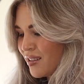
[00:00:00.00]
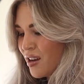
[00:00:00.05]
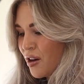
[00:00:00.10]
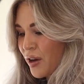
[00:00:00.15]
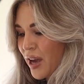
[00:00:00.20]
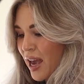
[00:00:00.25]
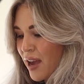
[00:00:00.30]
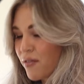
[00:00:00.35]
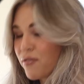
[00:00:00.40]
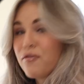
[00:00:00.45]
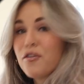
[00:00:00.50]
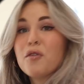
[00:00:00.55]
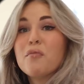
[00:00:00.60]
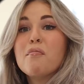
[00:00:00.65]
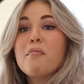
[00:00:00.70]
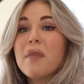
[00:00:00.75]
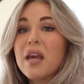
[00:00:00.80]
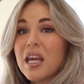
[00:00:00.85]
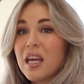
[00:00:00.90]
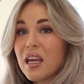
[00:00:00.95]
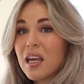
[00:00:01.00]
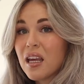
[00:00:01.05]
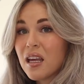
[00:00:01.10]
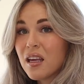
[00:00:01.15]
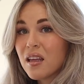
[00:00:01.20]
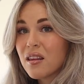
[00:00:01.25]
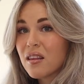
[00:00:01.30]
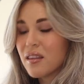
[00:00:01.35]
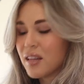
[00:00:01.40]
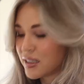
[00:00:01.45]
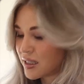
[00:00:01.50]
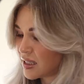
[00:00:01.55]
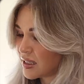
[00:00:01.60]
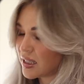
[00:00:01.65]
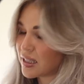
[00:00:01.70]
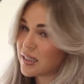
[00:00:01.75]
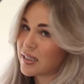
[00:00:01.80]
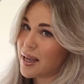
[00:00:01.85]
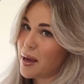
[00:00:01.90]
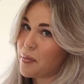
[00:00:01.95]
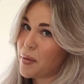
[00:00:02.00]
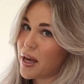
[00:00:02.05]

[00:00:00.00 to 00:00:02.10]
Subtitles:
Okay, for me, this is a skip